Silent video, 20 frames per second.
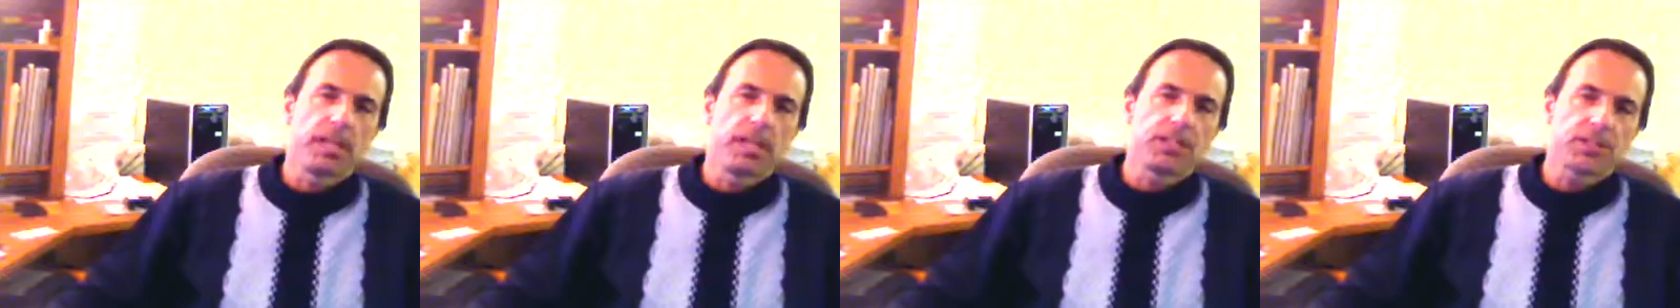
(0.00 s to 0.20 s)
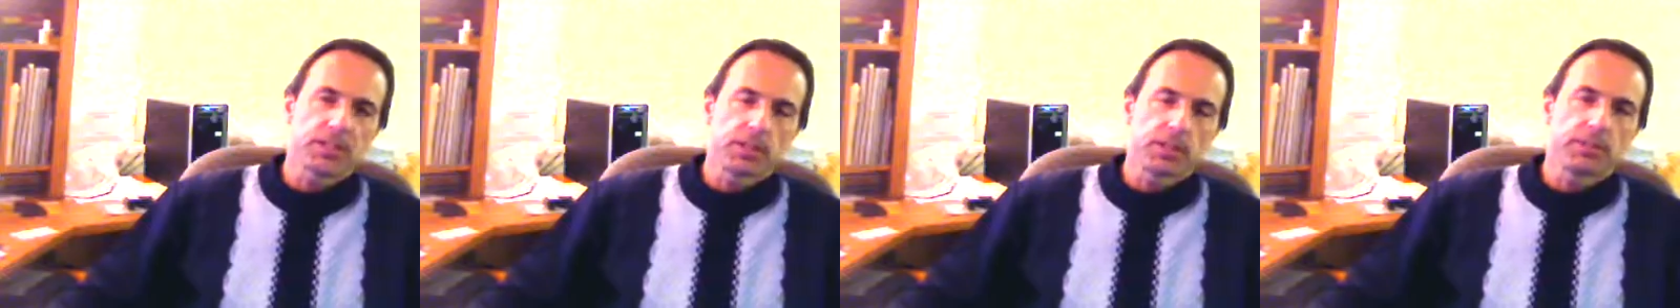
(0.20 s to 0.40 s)

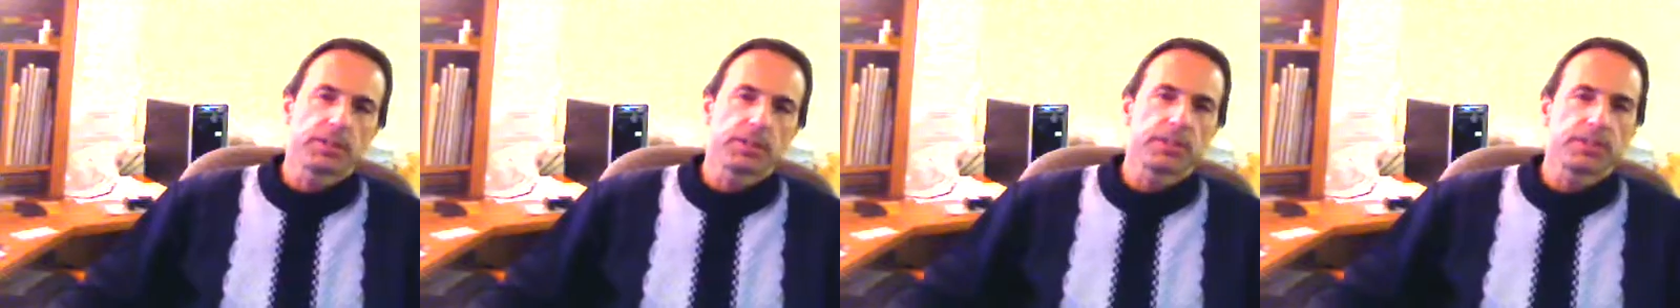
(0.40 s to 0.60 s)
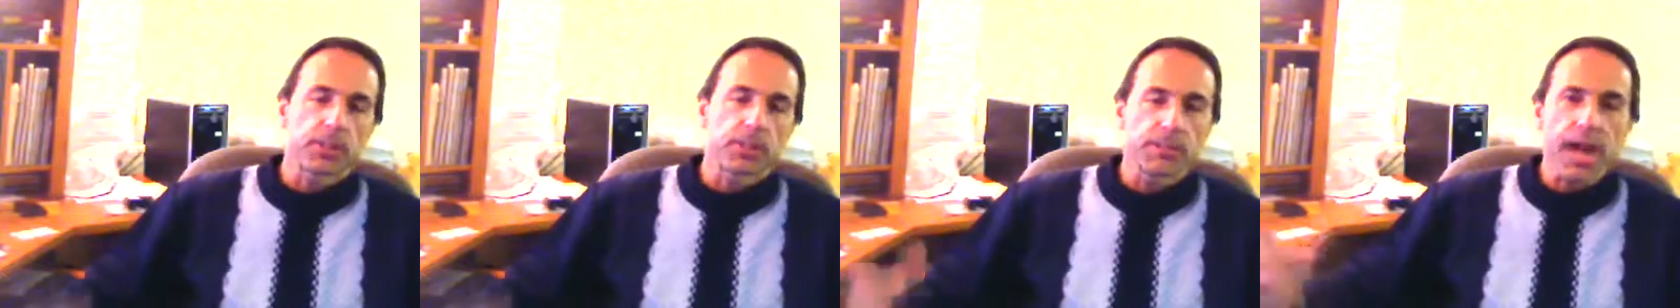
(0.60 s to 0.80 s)

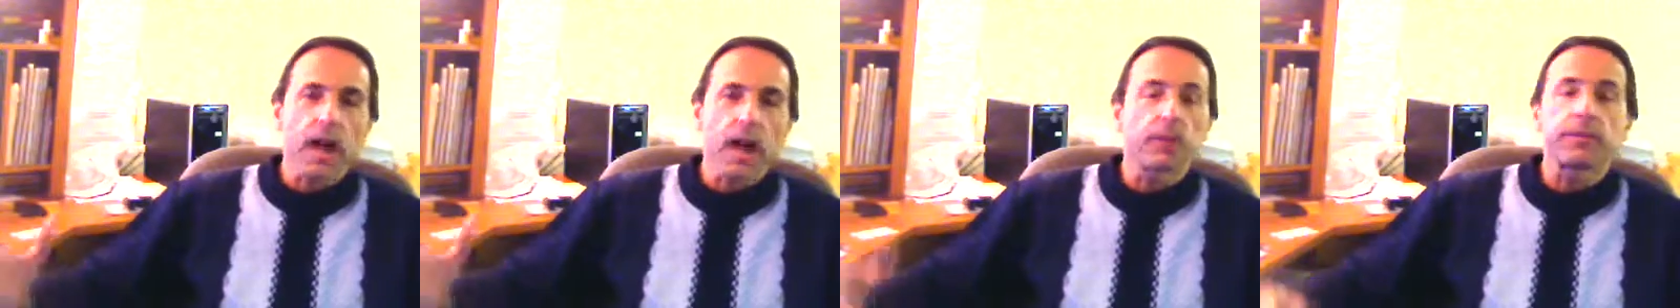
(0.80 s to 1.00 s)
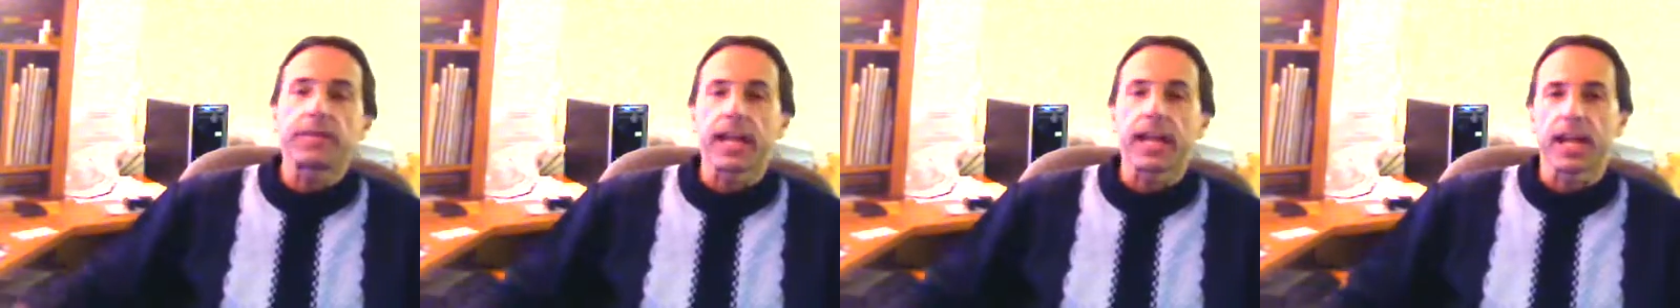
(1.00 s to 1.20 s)
similar to
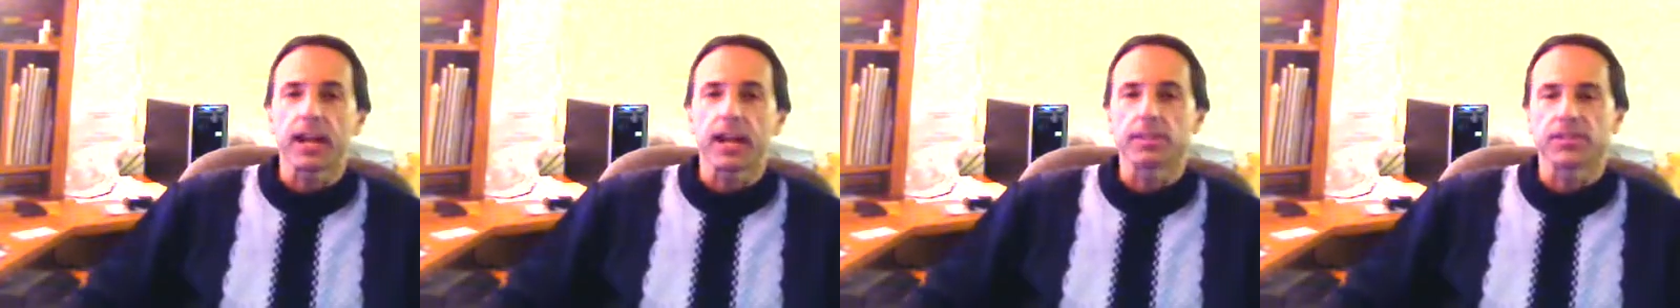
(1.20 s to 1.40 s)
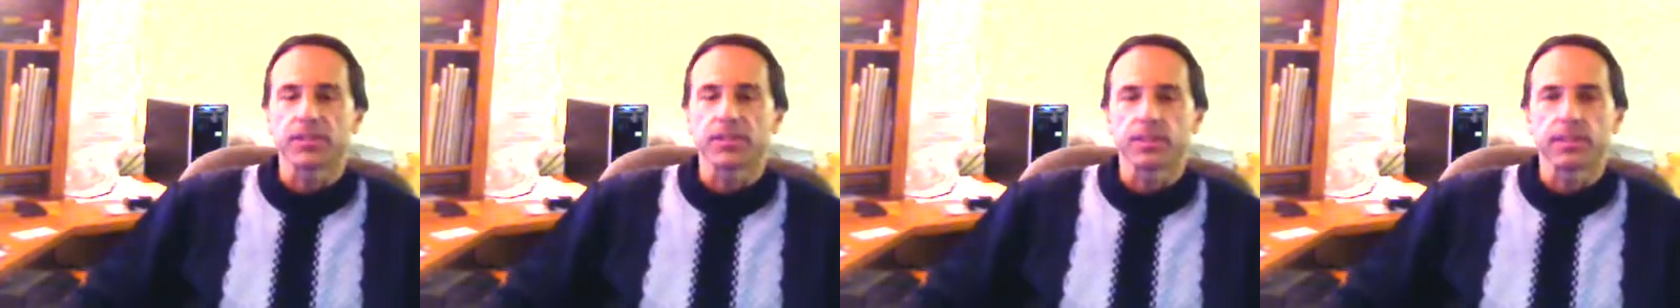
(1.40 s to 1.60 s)
mountain
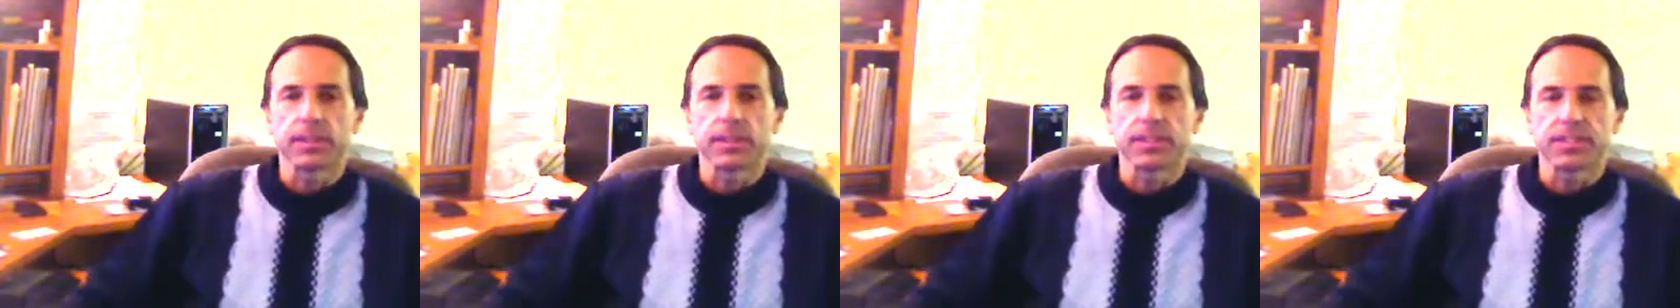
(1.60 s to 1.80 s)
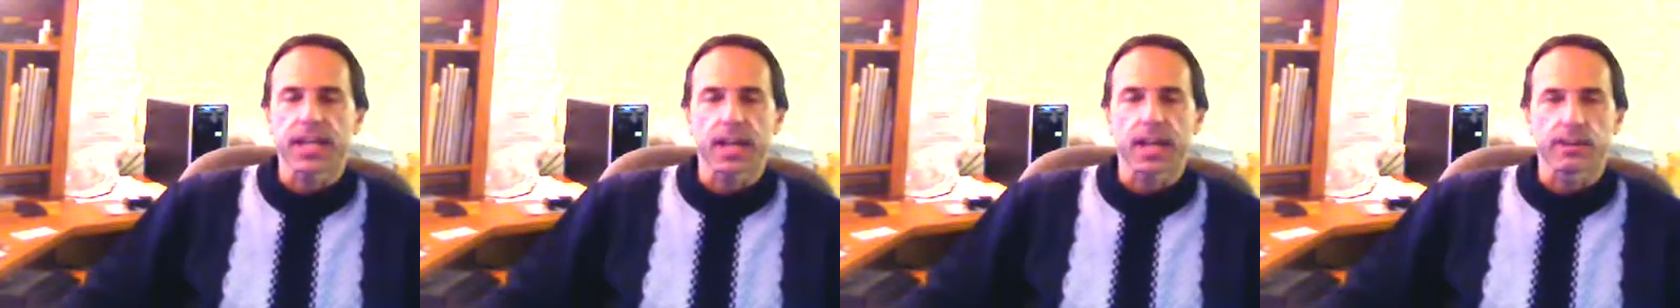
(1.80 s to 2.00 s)
air,
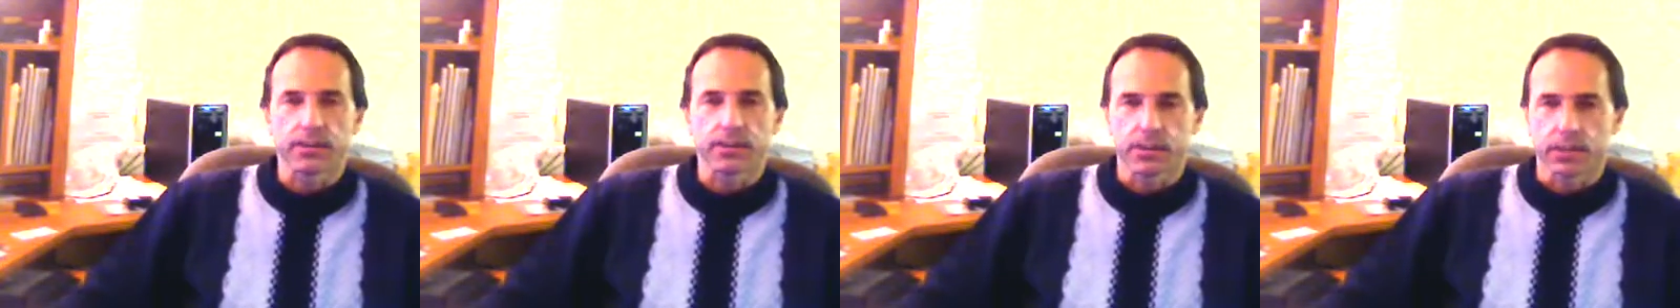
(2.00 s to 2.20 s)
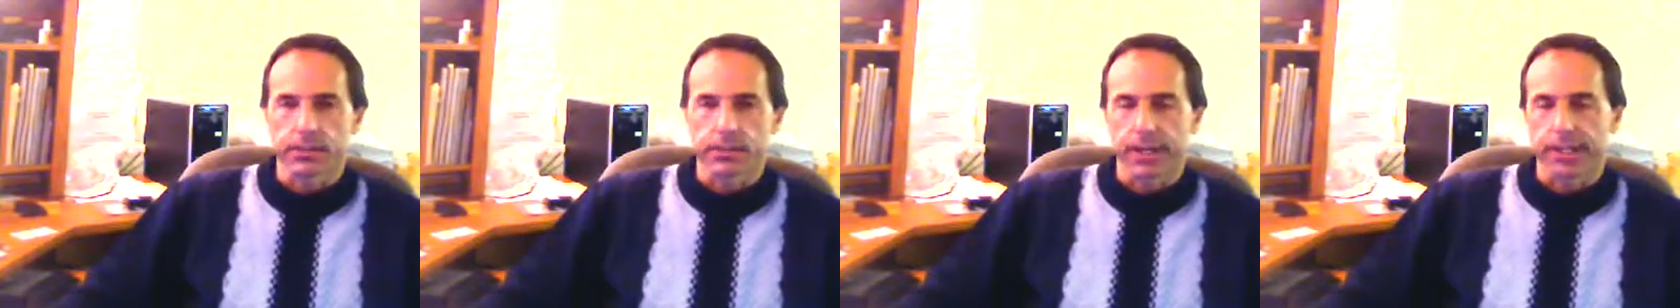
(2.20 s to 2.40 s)
similar to
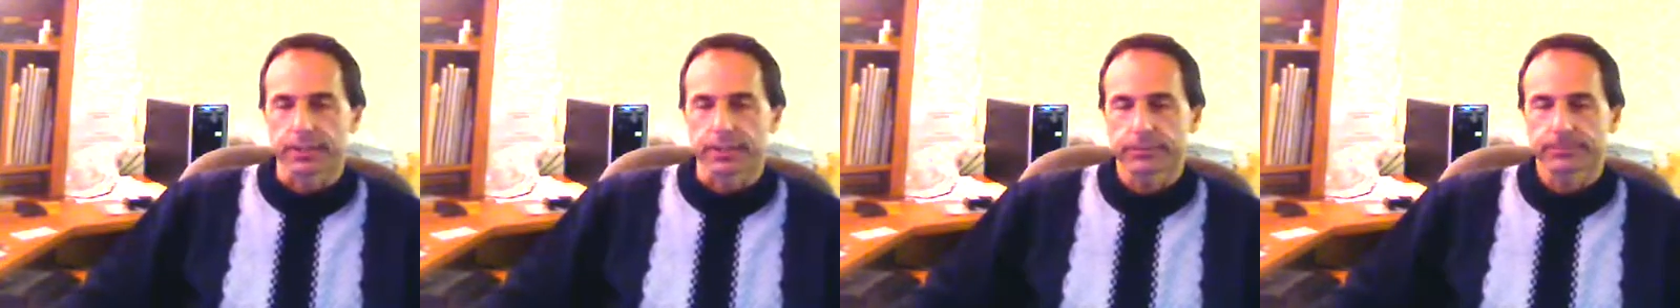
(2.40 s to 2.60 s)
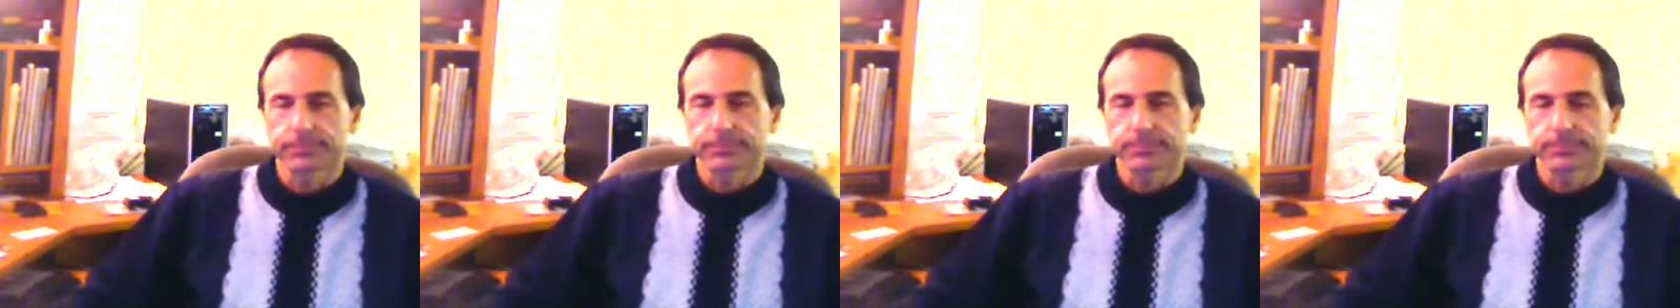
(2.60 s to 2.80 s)
outdoor air.
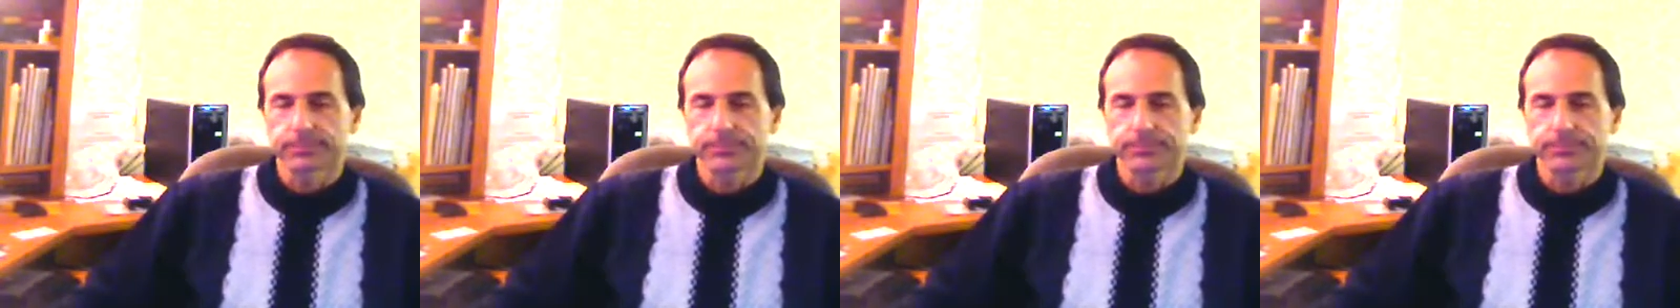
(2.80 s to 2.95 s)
